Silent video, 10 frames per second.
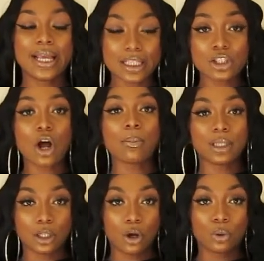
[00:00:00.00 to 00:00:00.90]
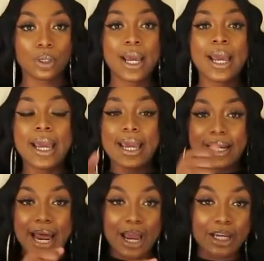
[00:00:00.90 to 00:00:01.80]
installment loan
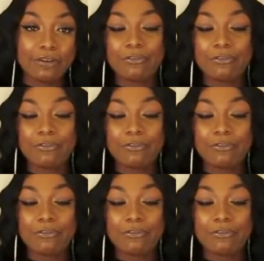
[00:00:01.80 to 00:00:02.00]
and I